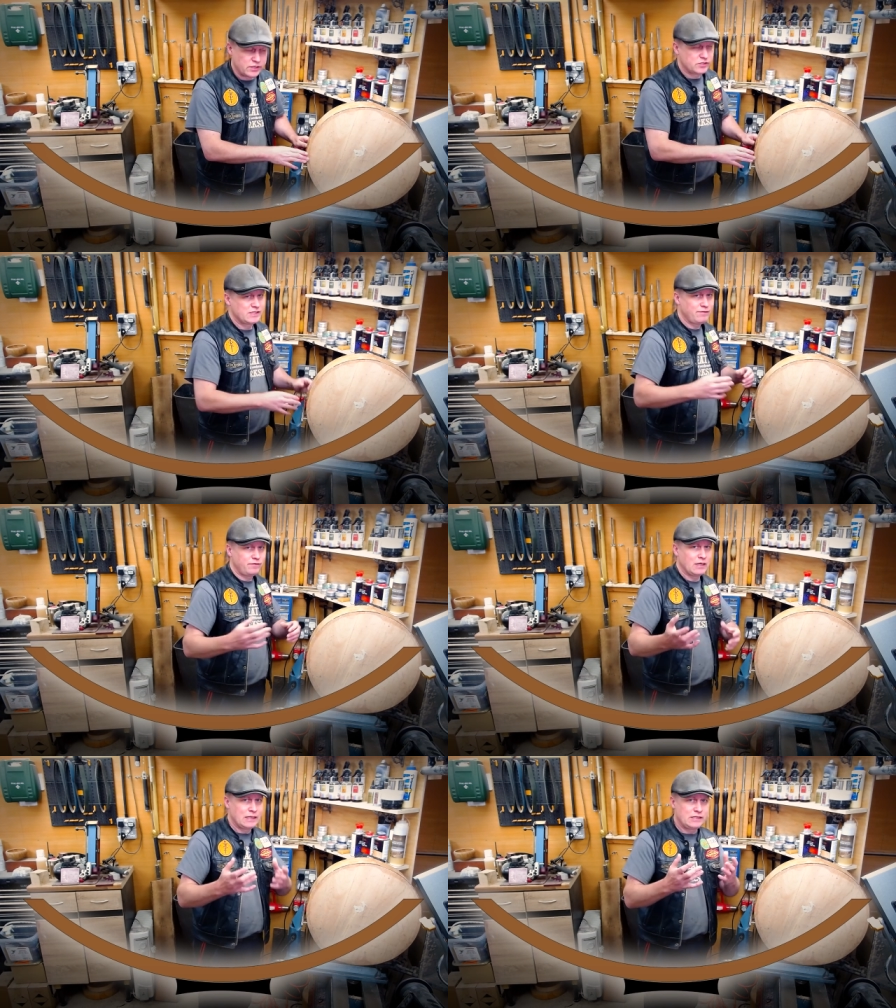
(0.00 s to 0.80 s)
It's
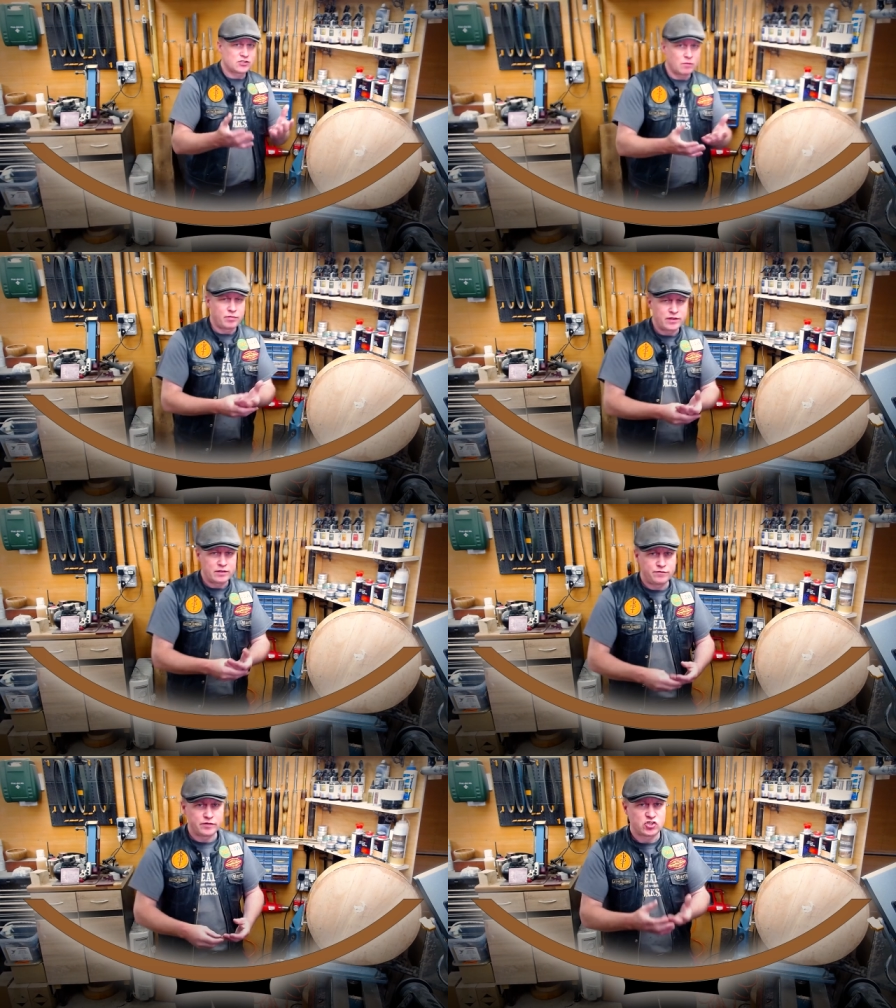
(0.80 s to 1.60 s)
definitely
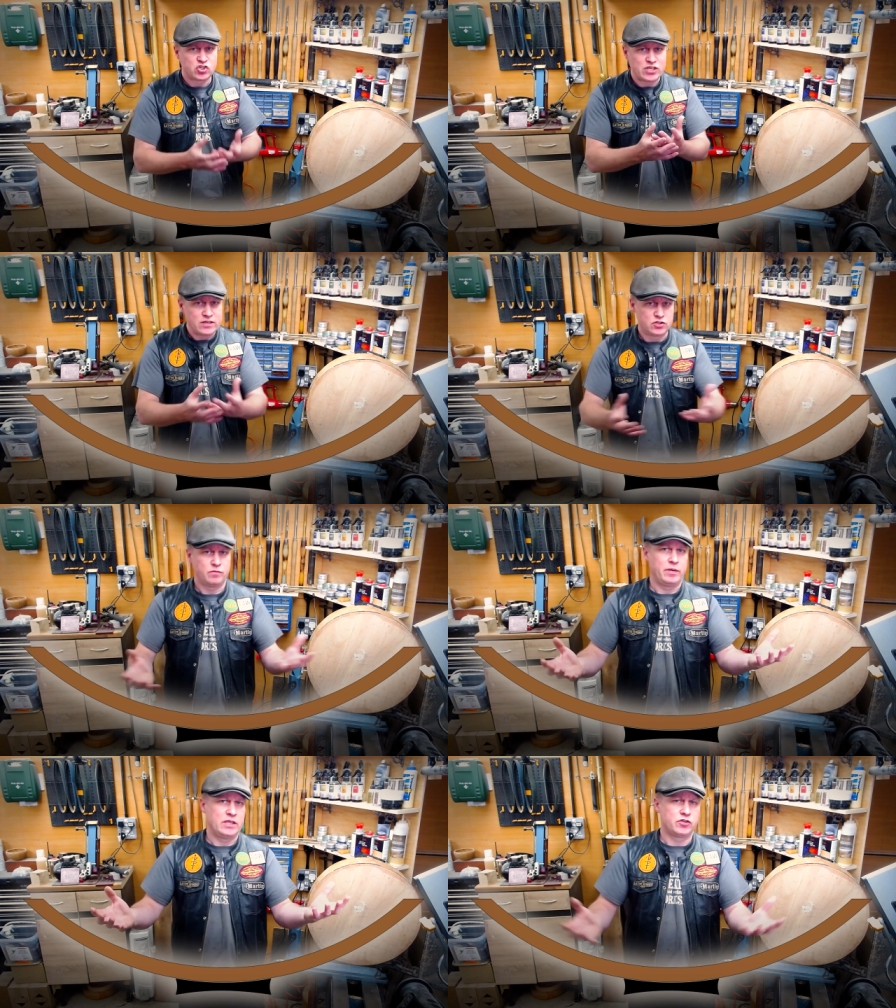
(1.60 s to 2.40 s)
something for the
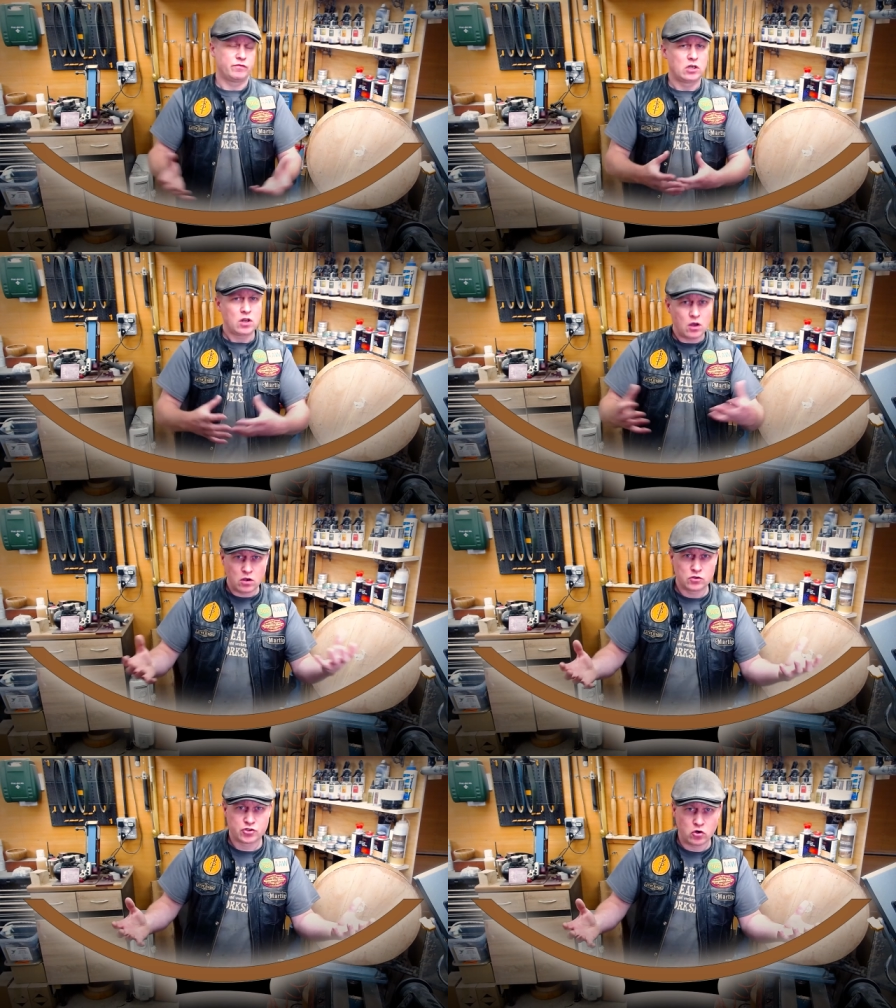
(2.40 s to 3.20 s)
centerpiece of a
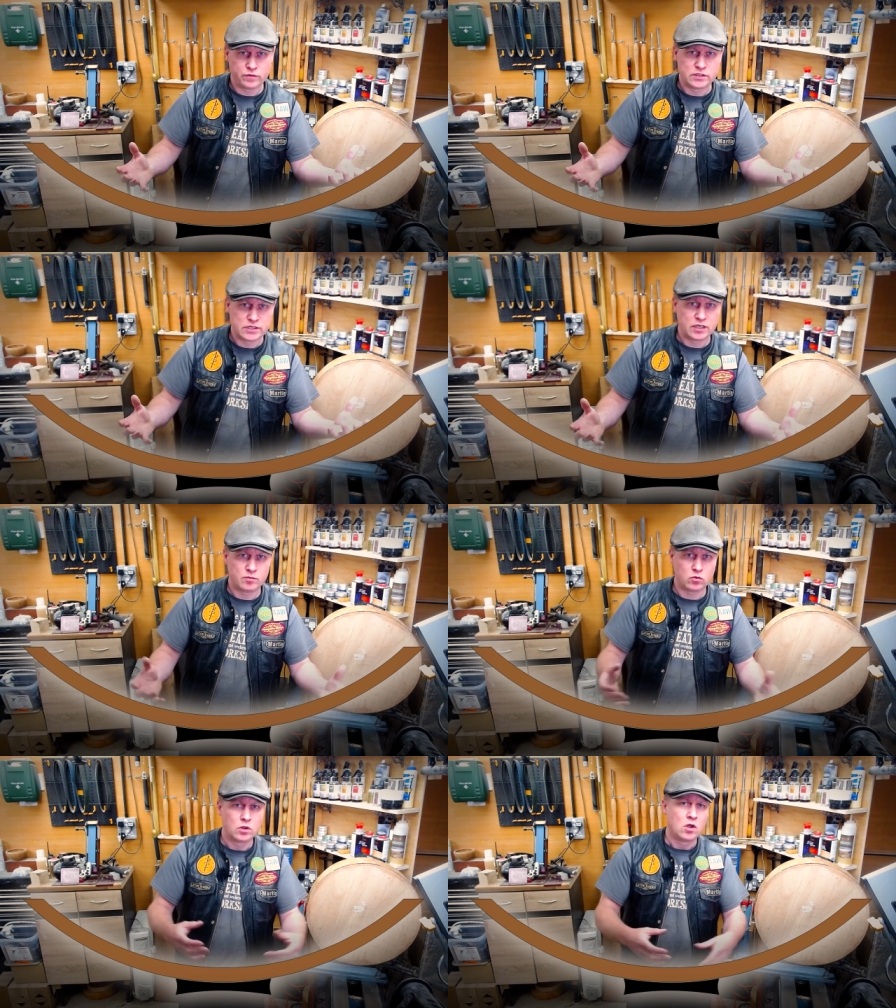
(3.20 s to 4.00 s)
large coffee
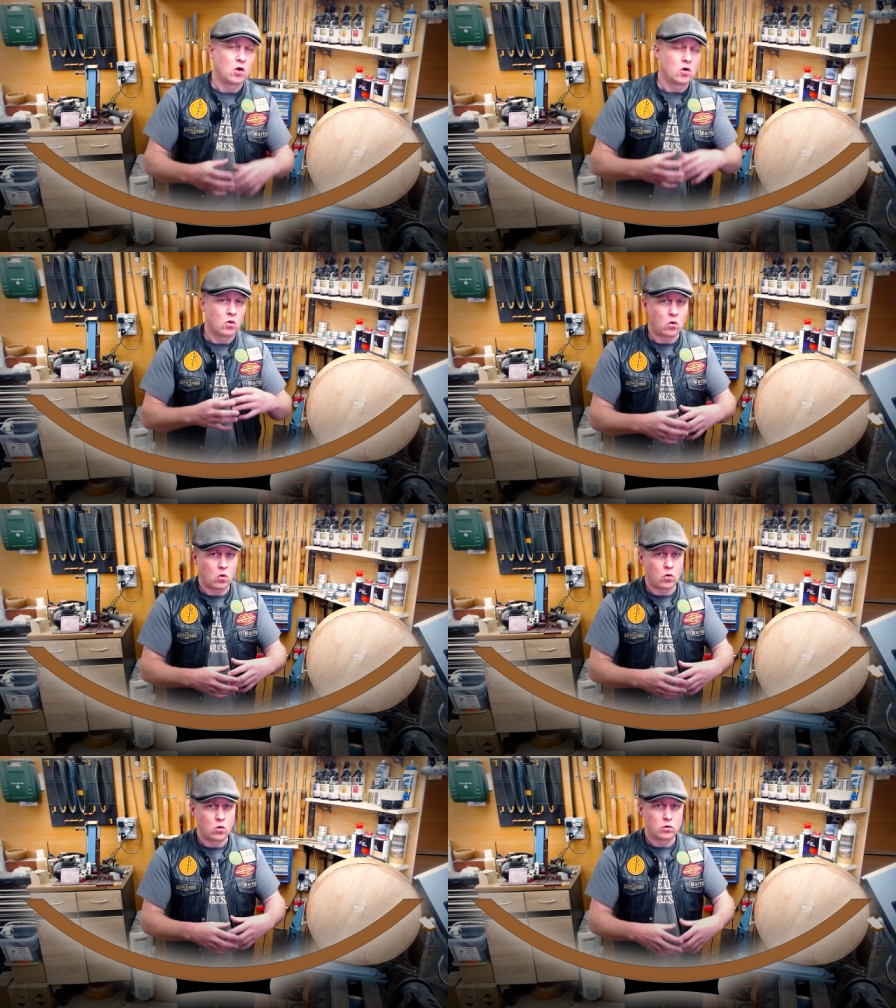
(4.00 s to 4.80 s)
table
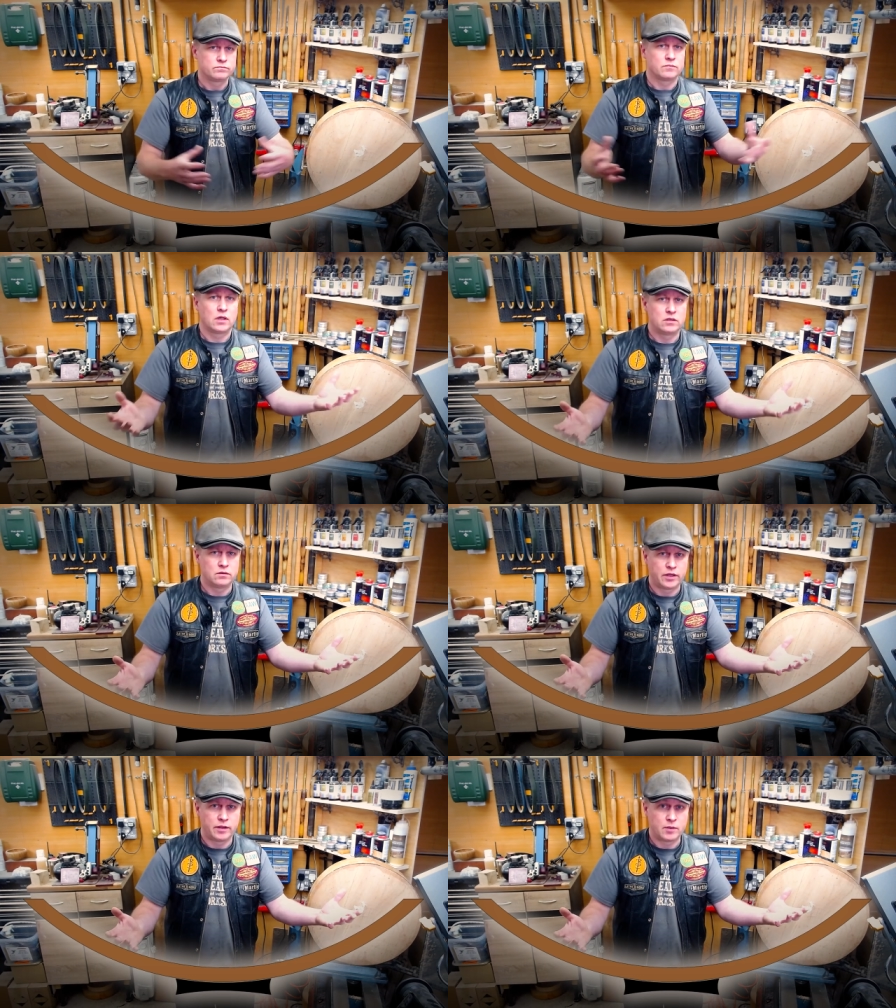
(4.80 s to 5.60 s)
or a,
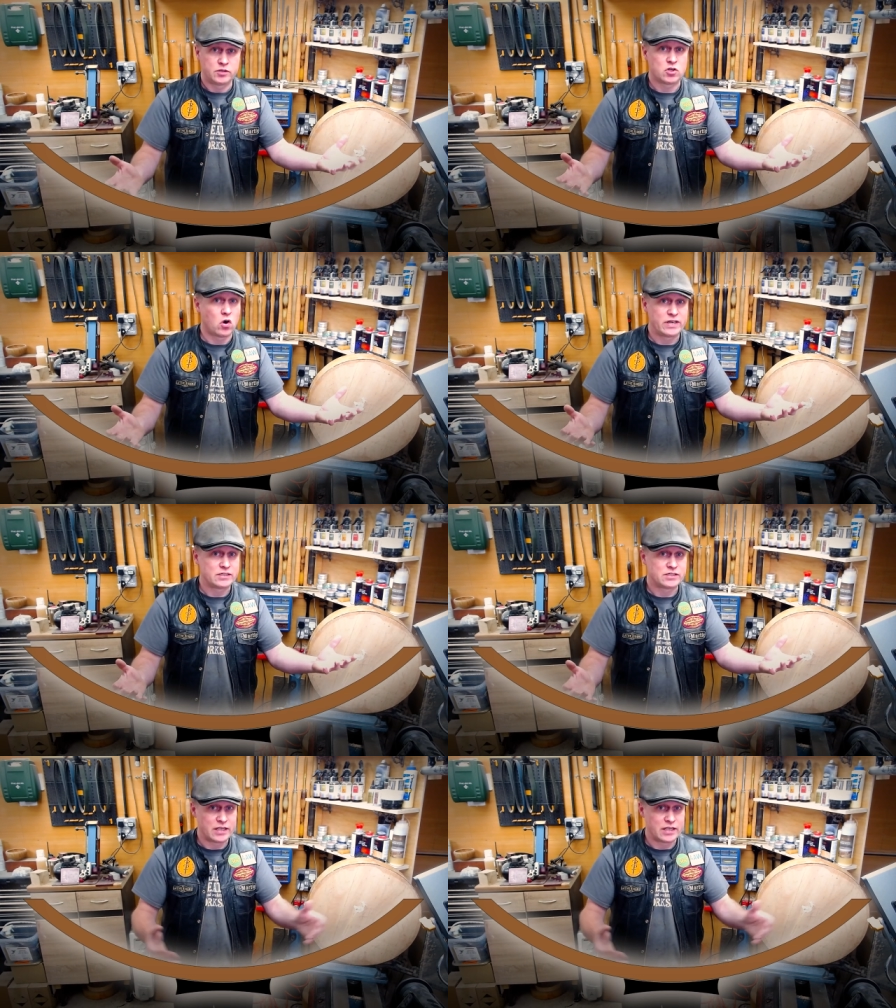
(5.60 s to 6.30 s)
um, a dining